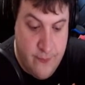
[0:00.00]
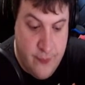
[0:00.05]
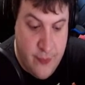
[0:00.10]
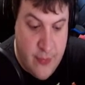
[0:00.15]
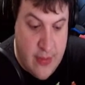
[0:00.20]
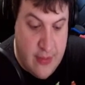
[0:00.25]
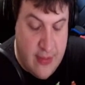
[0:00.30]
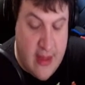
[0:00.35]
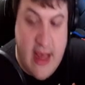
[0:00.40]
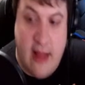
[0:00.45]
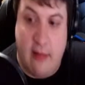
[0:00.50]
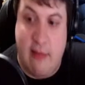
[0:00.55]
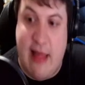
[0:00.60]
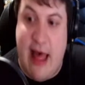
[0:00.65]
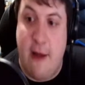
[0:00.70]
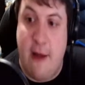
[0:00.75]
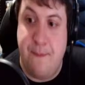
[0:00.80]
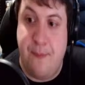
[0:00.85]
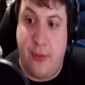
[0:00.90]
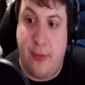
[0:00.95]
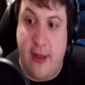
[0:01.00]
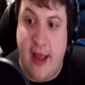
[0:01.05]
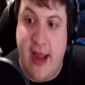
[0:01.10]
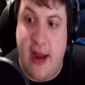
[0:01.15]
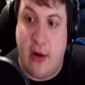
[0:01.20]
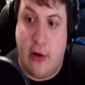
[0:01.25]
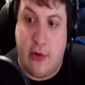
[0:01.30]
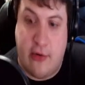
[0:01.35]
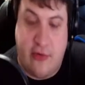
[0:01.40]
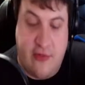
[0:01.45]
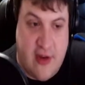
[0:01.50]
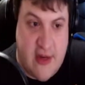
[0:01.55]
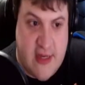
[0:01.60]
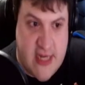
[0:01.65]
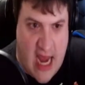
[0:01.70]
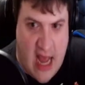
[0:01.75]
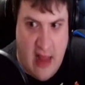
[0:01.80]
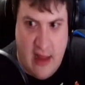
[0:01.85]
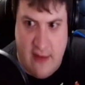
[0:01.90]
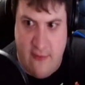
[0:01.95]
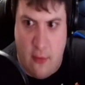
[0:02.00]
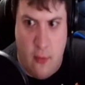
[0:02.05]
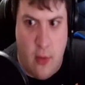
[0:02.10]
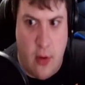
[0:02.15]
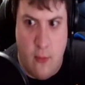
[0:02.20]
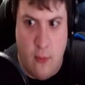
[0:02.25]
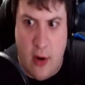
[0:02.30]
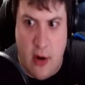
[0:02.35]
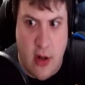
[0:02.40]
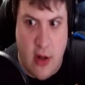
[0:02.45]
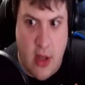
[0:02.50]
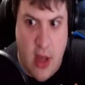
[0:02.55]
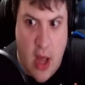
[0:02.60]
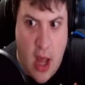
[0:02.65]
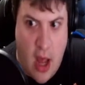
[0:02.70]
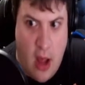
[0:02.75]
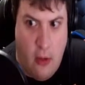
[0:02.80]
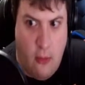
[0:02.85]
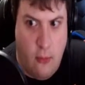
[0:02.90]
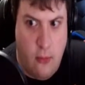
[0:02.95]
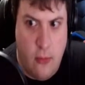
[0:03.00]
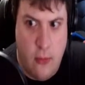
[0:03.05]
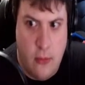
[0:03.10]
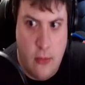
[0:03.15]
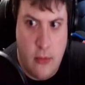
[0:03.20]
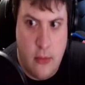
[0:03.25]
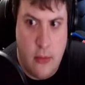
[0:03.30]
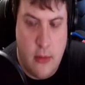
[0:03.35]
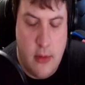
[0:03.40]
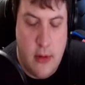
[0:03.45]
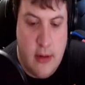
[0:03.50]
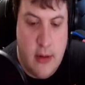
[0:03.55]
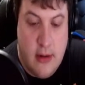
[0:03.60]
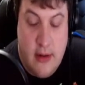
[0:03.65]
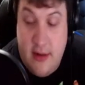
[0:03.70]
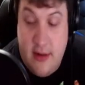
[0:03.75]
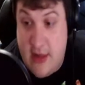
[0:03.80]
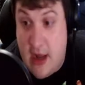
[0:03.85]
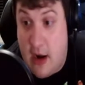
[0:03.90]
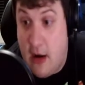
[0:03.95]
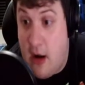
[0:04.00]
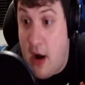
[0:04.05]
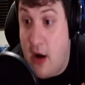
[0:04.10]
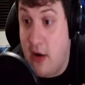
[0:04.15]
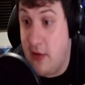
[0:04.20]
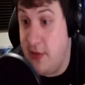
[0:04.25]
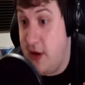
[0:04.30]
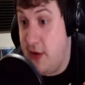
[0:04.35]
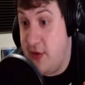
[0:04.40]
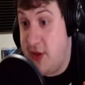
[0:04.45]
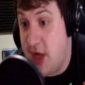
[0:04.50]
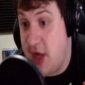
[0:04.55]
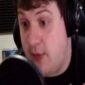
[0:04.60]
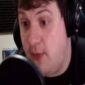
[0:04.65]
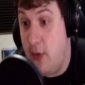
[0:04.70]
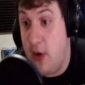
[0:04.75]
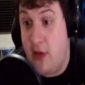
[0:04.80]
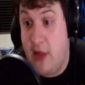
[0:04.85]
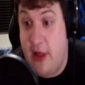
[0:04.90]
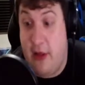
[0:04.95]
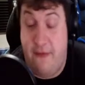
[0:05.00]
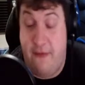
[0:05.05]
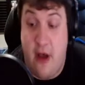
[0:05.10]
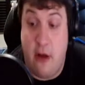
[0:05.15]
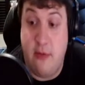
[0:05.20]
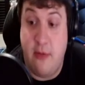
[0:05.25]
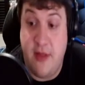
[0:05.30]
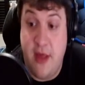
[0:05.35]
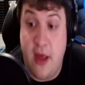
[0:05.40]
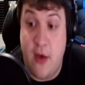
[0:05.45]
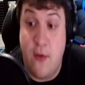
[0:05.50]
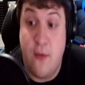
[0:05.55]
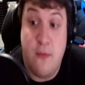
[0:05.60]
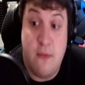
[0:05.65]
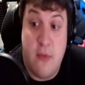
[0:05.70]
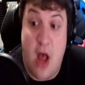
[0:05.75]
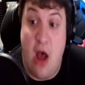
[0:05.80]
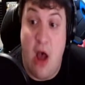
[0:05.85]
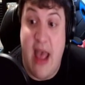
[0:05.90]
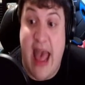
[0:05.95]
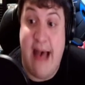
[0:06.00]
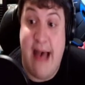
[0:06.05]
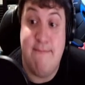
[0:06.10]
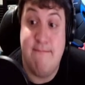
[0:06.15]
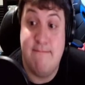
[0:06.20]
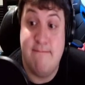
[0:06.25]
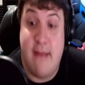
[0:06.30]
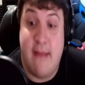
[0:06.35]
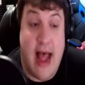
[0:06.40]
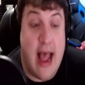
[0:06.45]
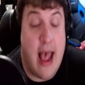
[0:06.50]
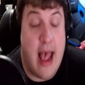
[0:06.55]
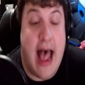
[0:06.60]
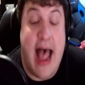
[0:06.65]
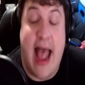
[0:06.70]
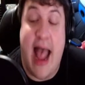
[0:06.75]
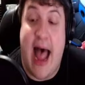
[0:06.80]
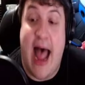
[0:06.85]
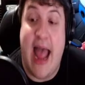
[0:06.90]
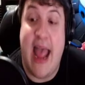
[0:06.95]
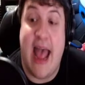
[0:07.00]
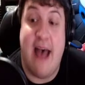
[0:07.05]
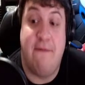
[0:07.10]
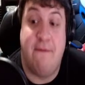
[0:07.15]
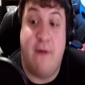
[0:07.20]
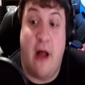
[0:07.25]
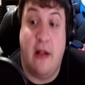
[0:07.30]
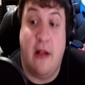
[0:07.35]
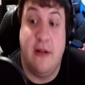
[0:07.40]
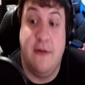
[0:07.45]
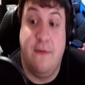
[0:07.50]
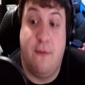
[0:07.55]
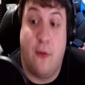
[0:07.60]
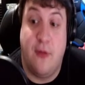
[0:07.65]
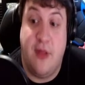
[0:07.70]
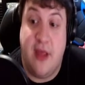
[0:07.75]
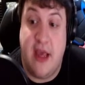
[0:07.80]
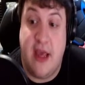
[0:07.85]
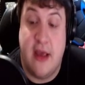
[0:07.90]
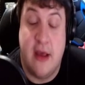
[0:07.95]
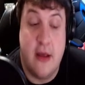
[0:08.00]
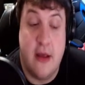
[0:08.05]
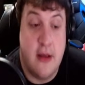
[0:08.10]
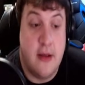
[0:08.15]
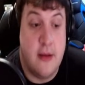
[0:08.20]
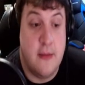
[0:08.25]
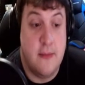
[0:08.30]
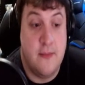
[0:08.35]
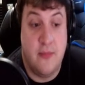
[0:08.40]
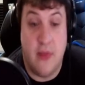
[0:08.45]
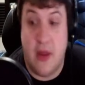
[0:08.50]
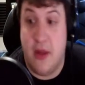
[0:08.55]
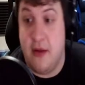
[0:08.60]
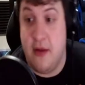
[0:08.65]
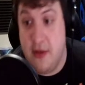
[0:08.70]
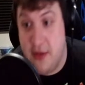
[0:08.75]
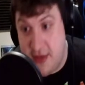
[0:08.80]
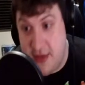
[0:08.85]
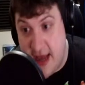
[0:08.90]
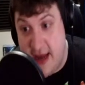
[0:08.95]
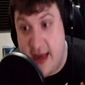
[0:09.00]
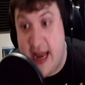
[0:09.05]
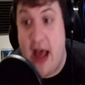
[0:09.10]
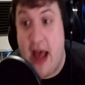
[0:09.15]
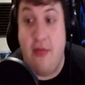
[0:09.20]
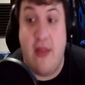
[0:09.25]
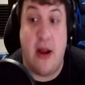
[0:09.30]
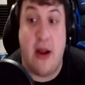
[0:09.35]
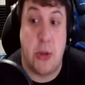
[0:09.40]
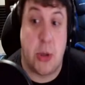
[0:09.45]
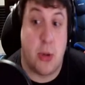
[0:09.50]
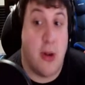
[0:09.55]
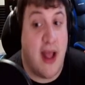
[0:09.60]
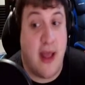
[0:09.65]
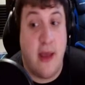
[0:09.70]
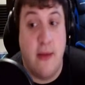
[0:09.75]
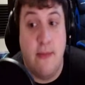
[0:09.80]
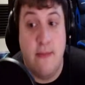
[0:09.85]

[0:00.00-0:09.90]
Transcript: They allowed players to tell everyone where to go. Are there somewhere they'll fuck with you? Oh yeah. I have fallen for the thing down there trick.